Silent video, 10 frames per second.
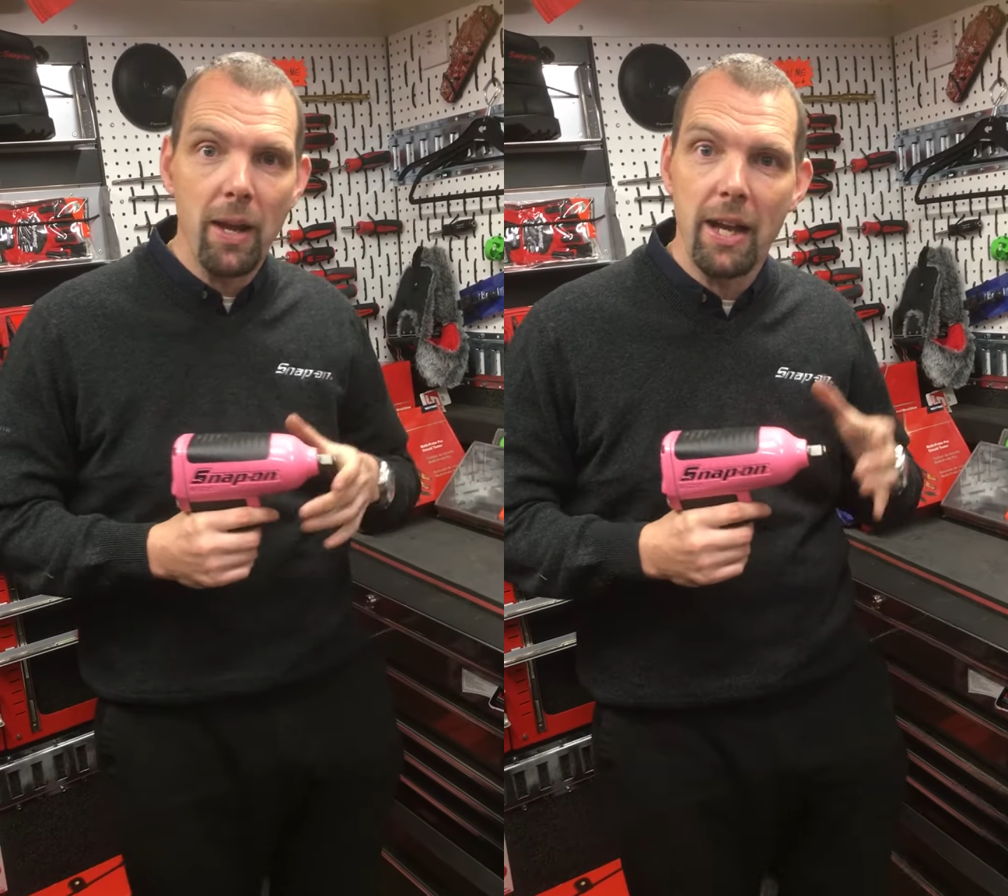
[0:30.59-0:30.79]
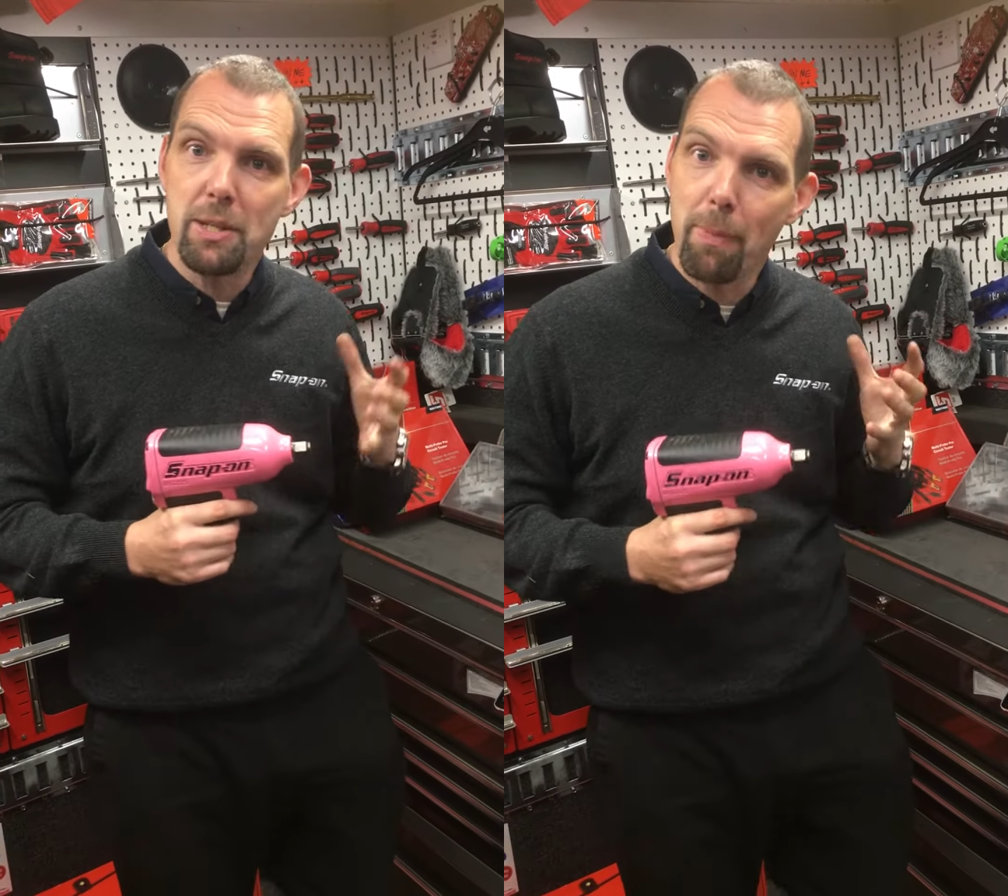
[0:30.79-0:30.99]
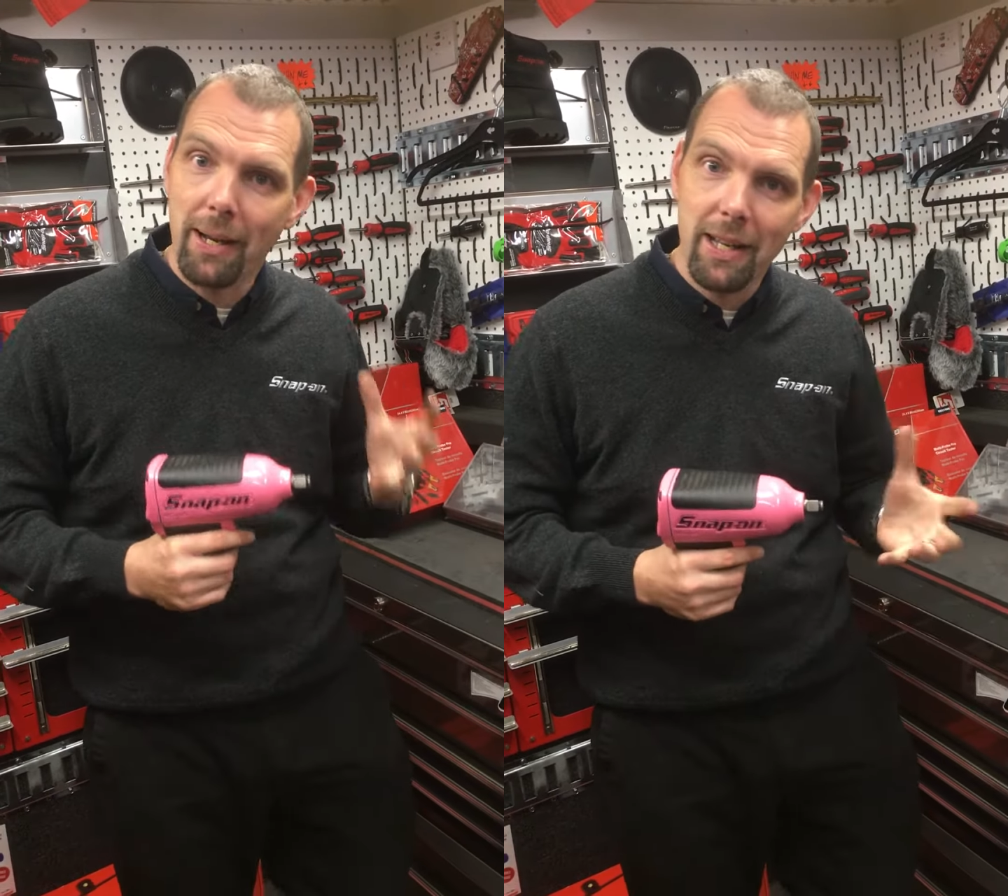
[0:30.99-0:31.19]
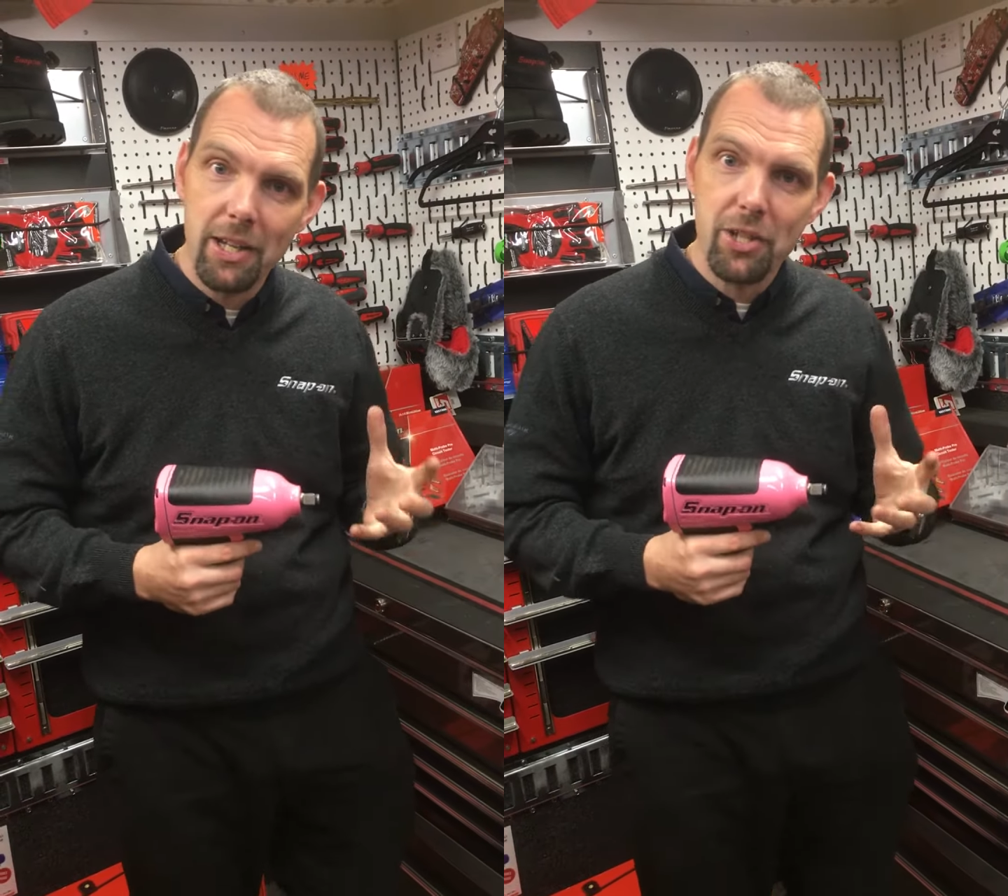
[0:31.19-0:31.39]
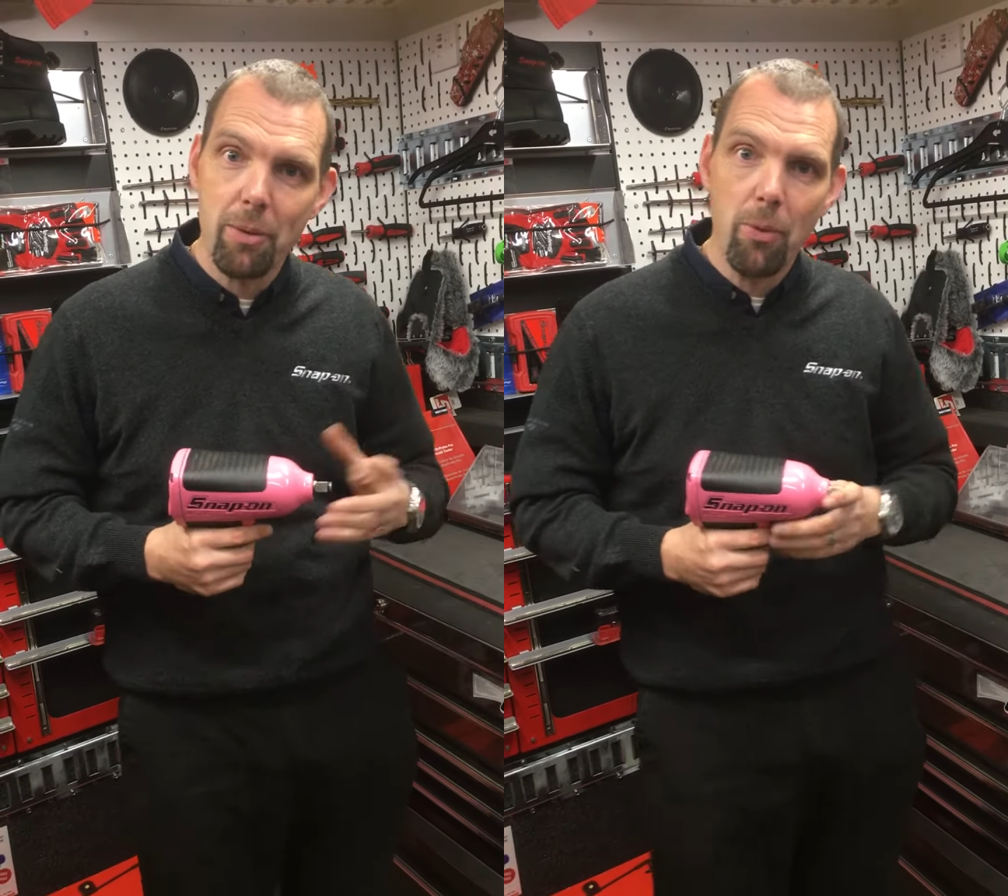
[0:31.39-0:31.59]
it's
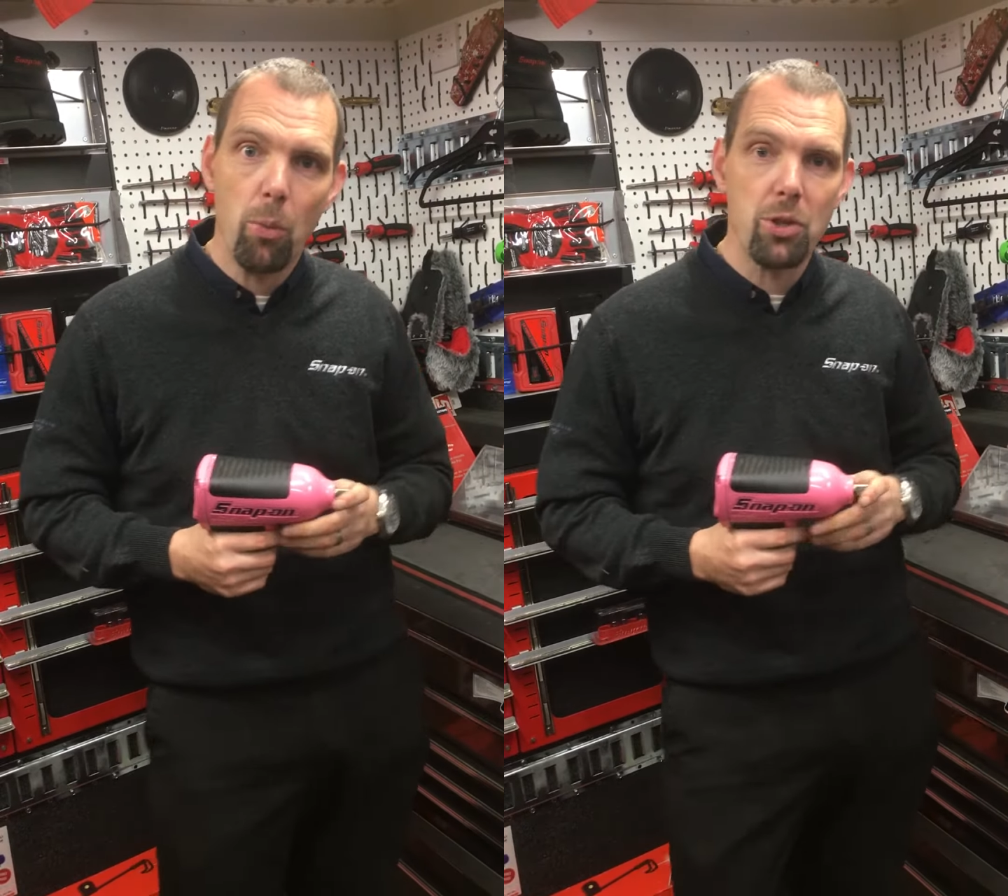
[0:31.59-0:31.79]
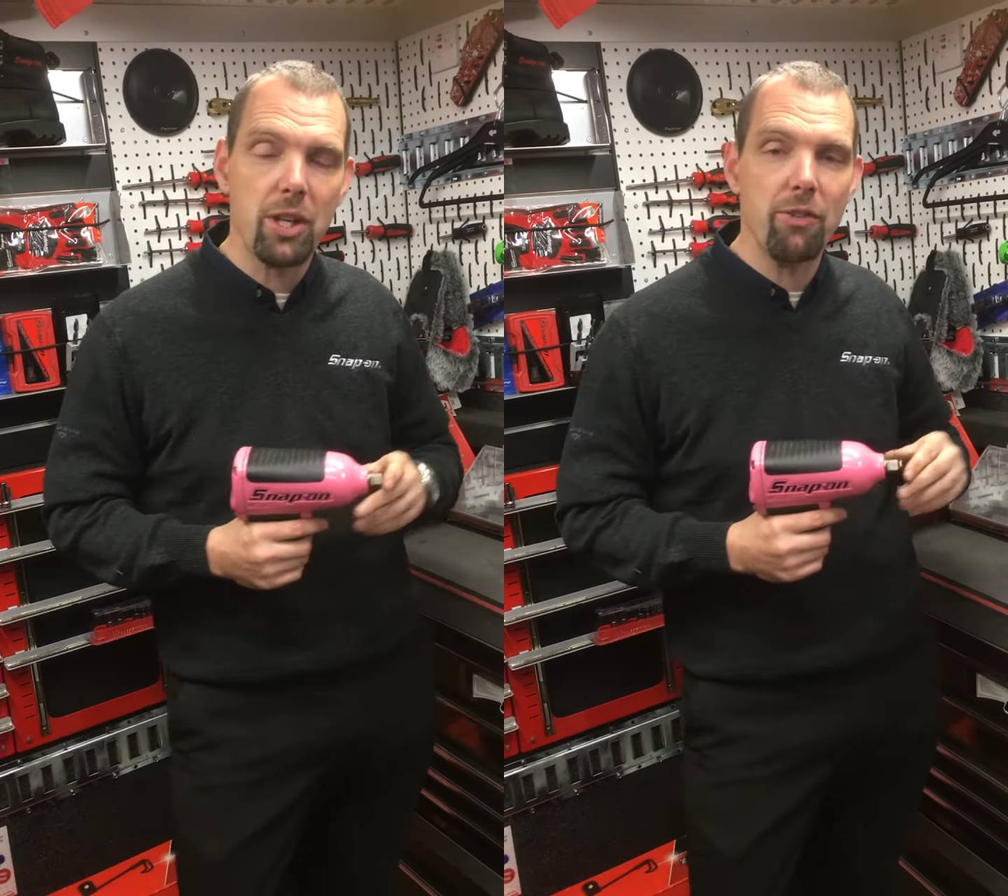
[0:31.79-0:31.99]
magnesium, which